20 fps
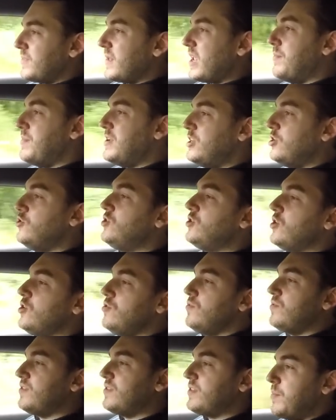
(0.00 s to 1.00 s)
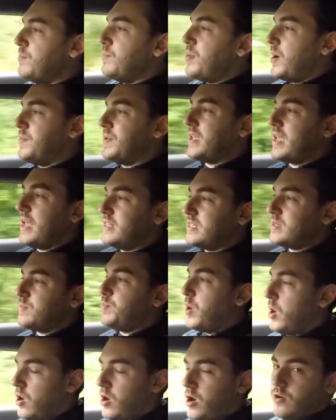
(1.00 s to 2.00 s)
I mean, you do thump up against
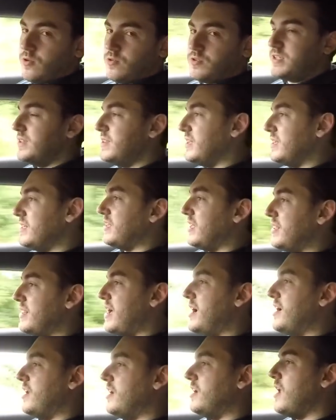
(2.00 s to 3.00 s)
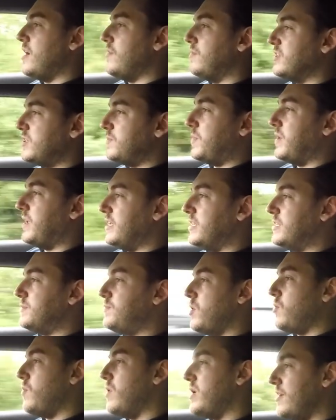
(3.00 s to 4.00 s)
potholes and things like that at lower speeds,
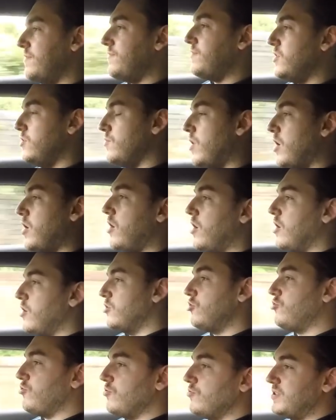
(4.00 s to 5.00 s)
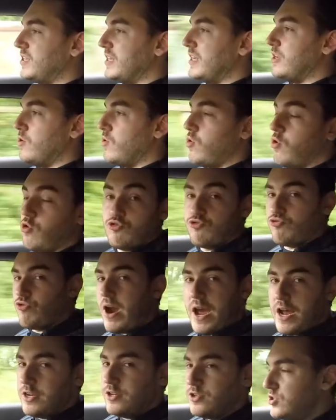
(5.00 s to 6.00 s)
but whenever you are cruising or
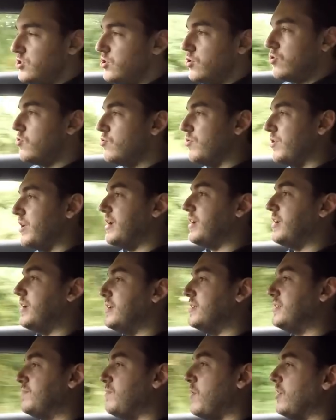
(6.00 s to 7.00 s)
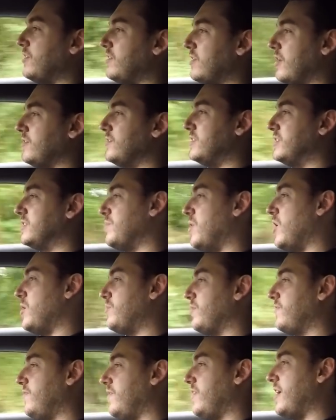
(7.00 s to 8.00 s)
grand touring, as Lotus might
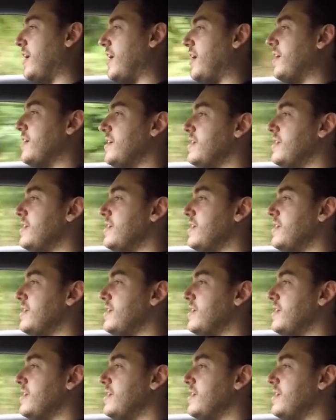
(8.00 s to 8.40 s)
prefer,